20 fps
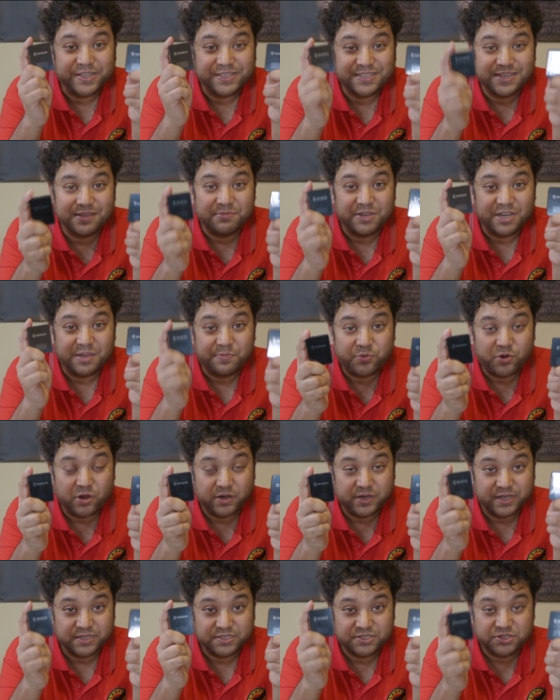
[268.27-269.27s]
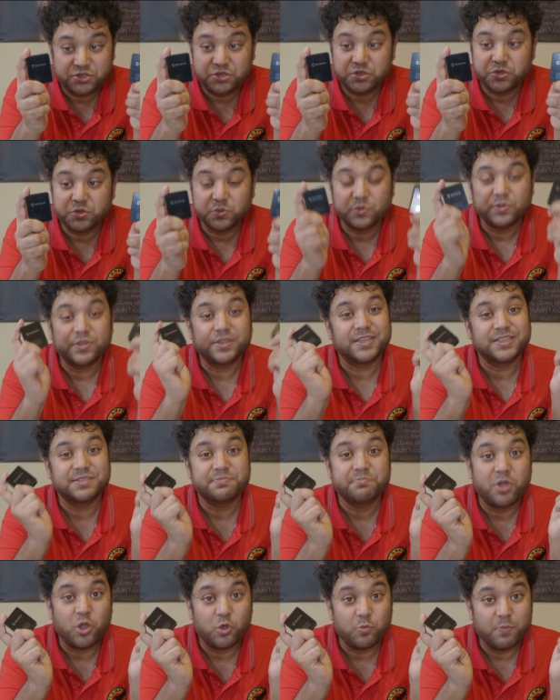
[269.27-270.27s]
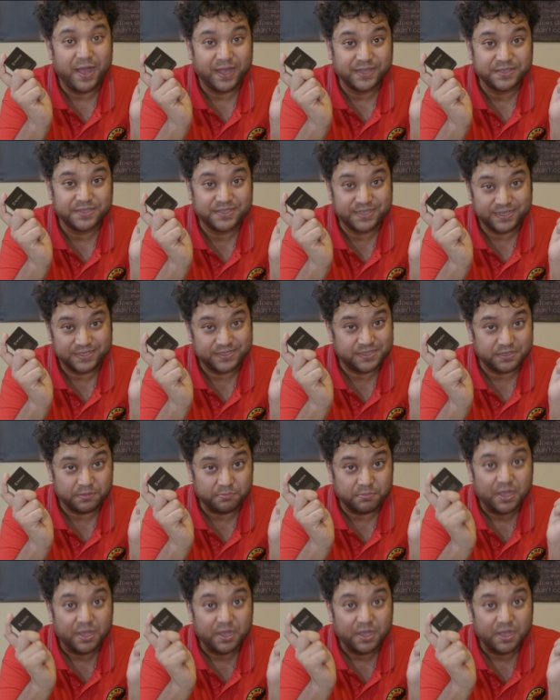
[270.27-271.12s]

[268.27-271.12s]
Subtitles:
similar products to this Moman system,